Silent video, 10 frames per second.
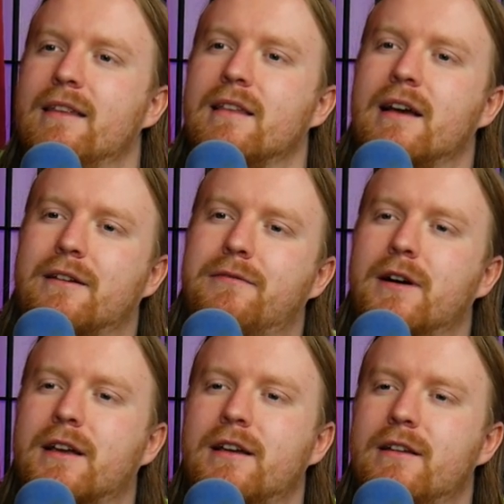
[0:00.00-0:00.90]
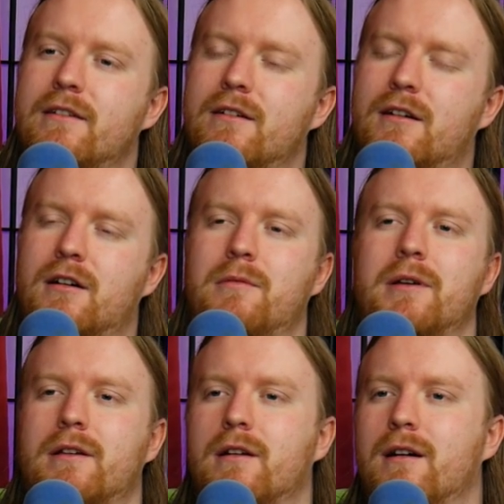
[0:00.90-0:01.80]
and like fucking oh
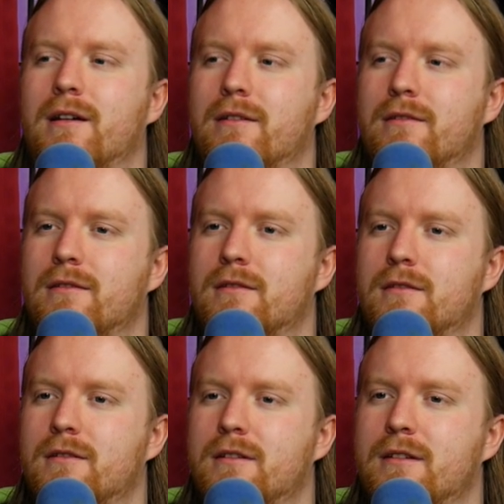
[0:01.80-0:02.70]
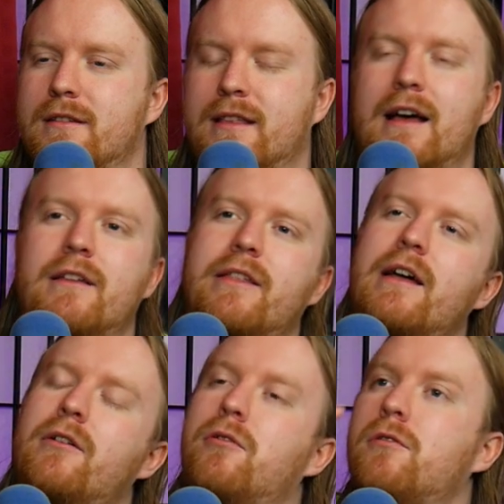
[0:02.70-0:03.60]
my god. Yeah. That
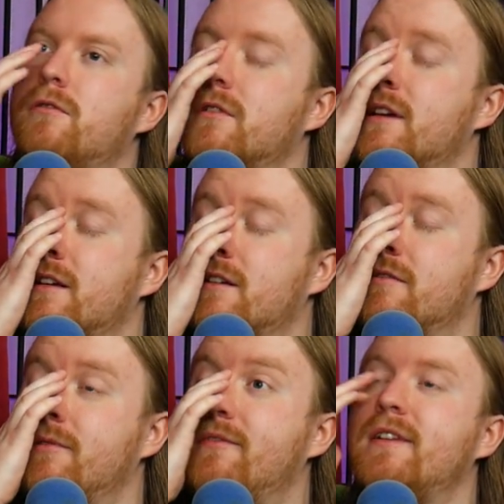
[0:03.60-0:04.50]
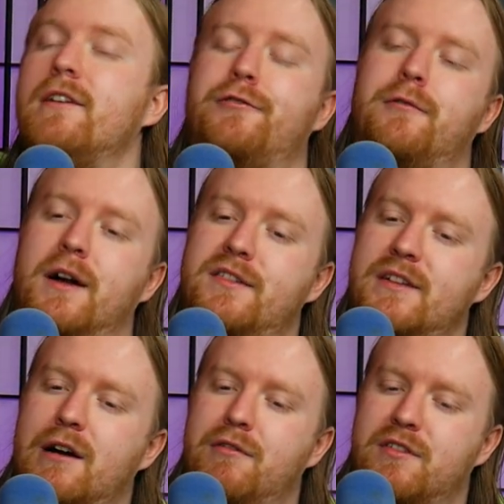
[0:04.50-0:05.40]
that whole like we've seen it twice
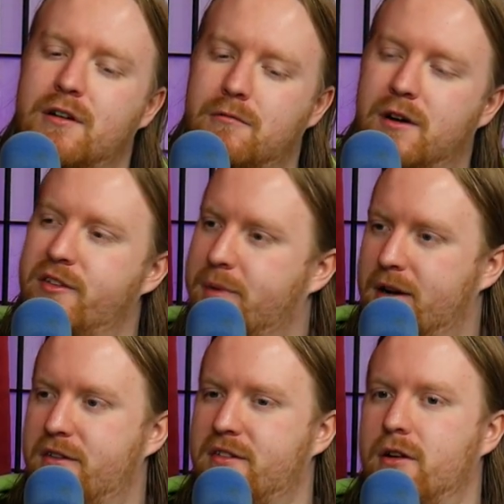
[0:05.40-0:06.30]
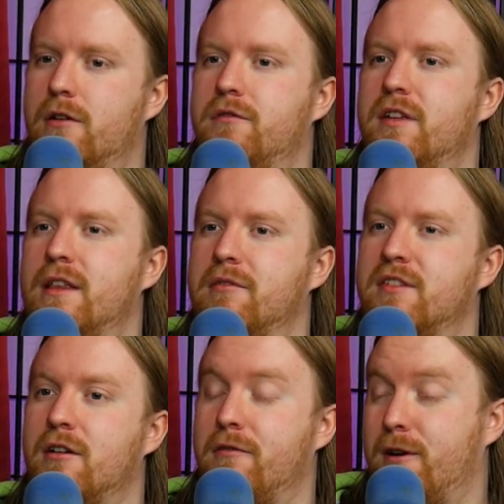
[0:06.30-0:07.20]
now. We saw it once by ourselves and then we
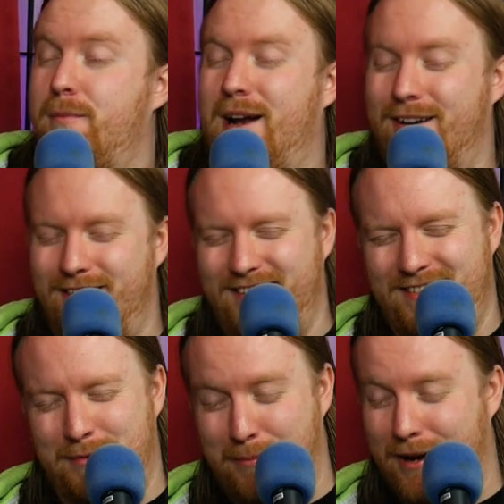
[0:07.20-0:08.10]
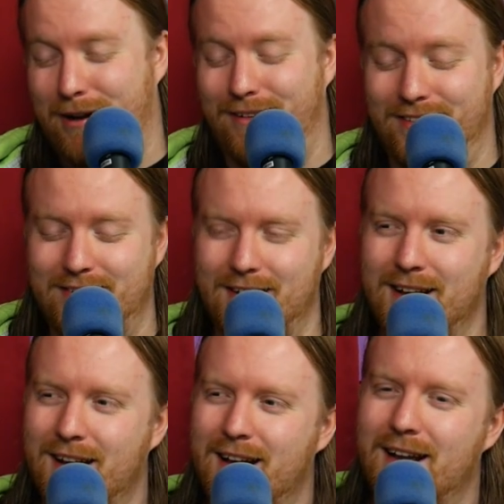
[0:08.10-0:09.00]
saw it with our parents my parents.
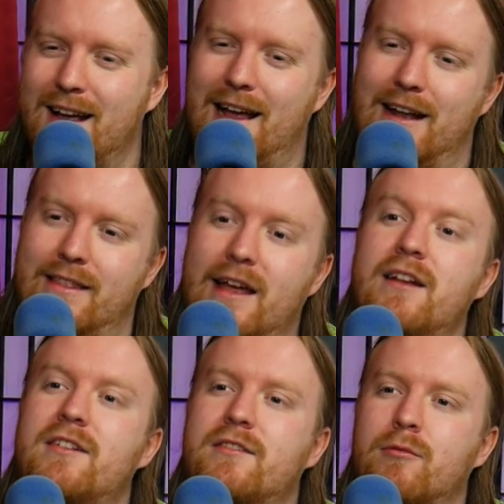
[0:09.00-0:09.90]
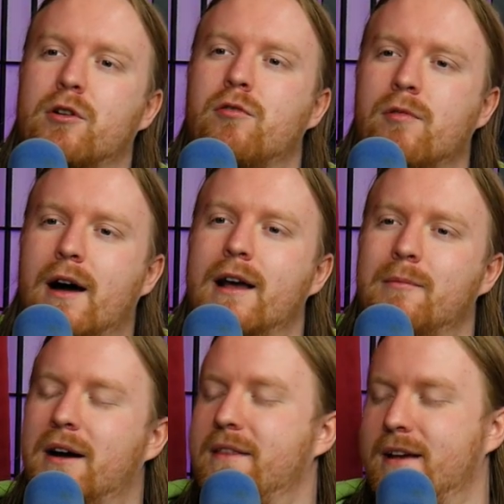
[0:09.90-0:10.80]
Yeah. And they were
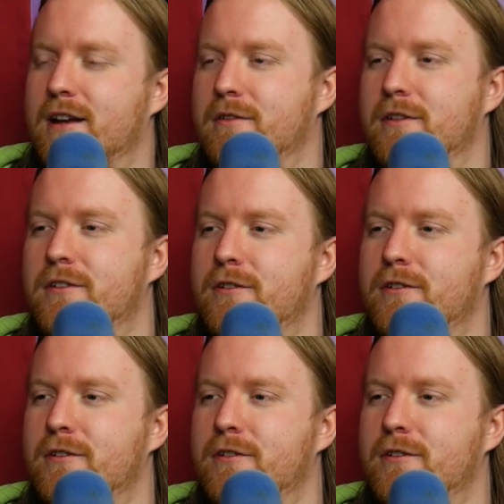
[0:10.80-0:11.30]
crying by the end of it